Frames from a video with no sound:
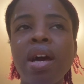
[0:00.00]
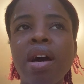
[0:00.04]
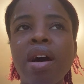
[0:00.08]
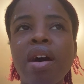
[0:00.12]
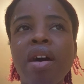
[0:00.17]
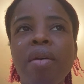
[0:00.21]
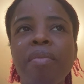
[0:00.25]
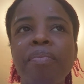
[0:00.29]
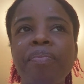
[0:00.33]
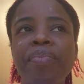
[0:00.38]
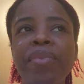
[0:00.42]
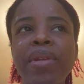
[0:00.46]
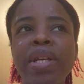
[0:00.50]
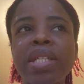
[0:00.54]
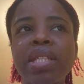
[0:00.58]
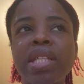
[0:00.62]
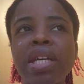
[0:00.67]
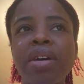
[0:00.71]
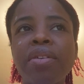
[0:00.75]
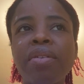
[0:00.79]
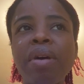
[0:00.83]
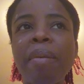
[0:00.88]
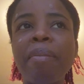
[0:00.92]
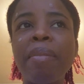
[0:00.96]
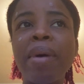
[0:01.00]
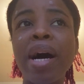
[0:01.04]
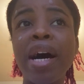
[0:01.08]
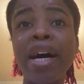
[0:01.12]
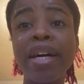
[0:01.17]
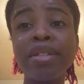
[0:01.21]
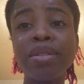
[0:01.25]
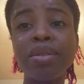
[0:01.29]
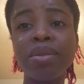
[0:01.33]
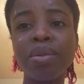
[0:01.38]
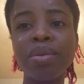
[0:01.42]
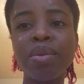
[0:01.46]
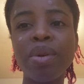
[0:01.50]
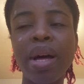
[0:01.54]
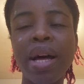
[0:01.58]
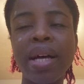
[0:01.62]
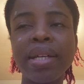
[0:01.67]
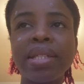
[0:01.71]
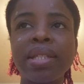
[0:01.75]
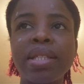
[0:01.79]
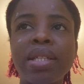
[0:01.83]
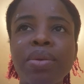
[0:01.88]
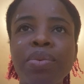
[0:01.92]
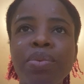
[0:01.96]
Instagram handle
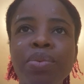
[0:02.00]
as they